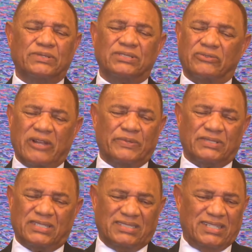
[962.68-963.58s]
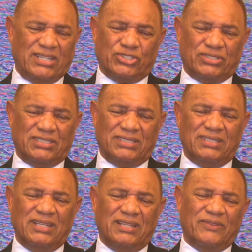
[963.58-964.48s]
to representation, and
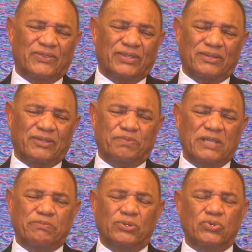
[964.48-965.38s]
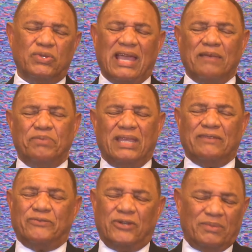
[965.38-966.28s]
the people who campaigned
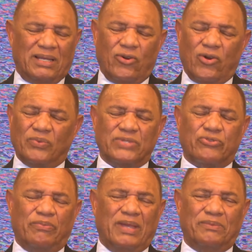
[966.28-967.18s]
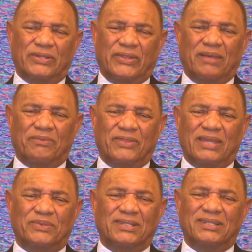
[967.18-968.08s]
for him, I'll always remember them. They
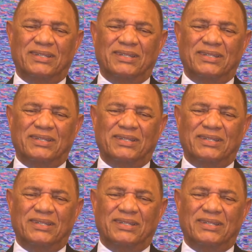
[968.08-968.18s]
were,